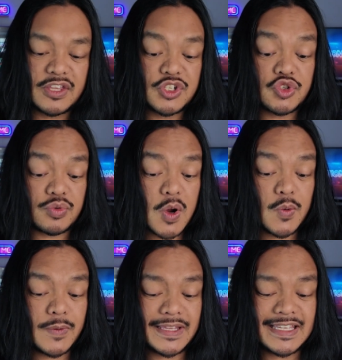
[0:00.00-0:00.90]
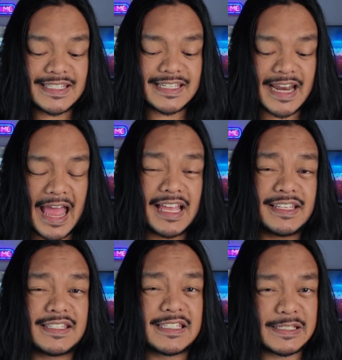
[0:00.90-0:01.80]
the drone isn't
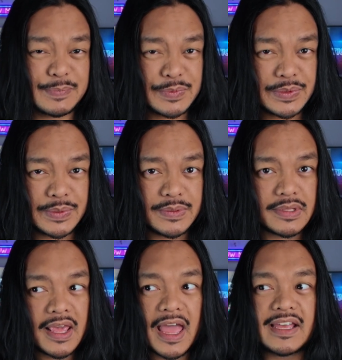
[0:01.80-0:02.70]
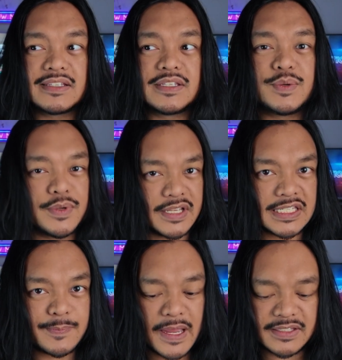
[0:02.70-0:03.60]
as smooth as you would
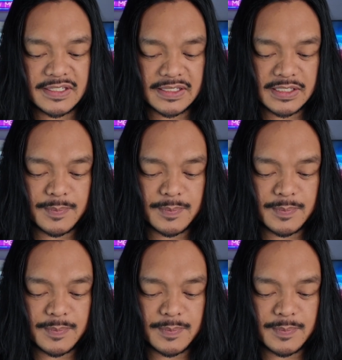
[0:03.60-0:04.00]
expect it